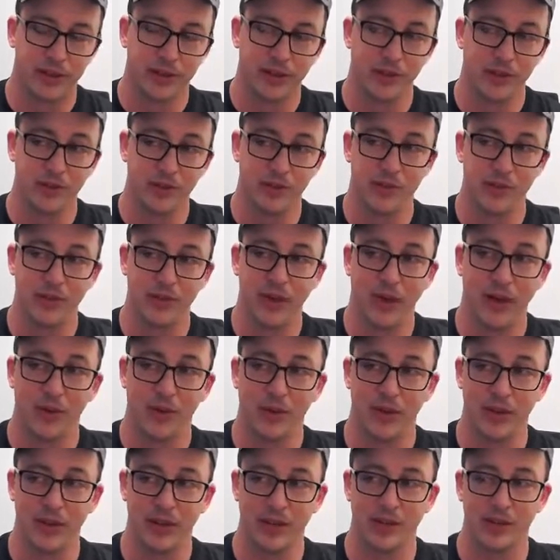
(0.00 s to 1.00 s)
You do
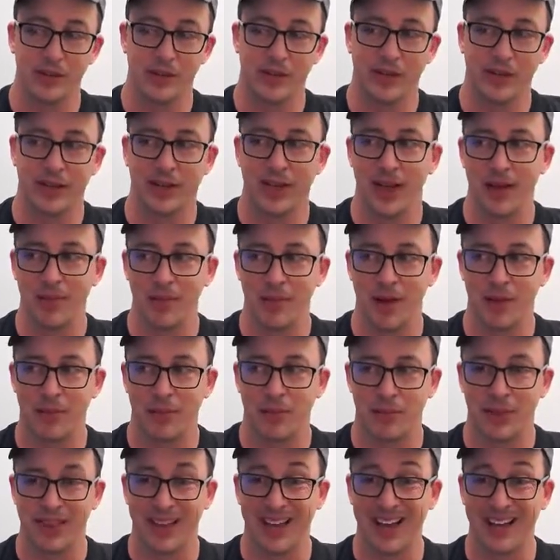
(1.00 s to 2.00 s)
not want to use concatMap
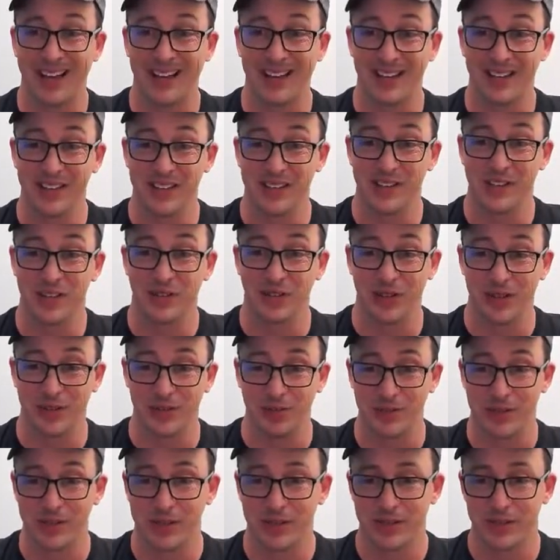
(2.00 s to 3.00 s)
with endless
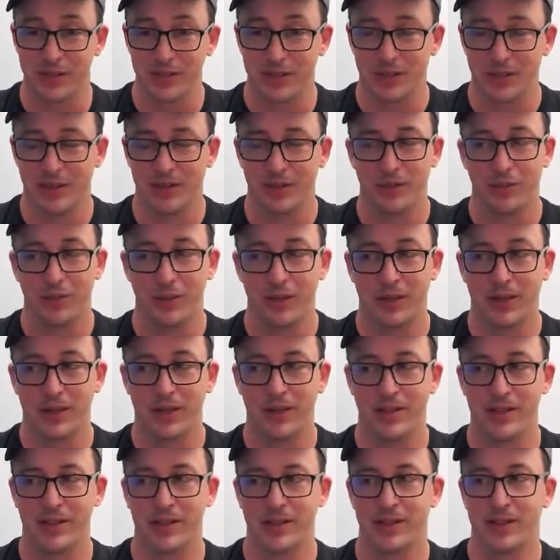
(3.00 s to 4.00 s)
streams
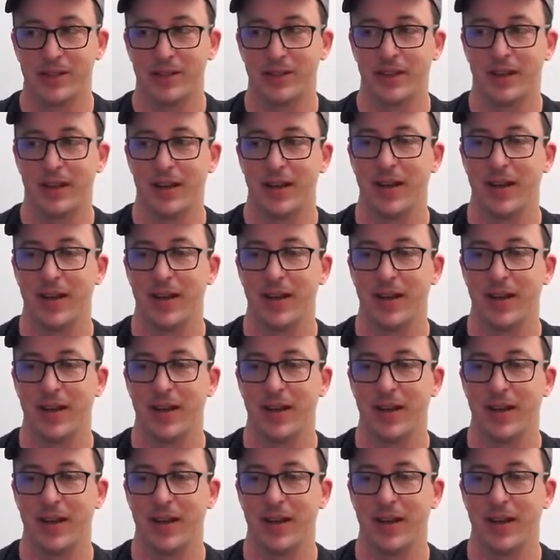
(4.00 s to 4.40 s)
because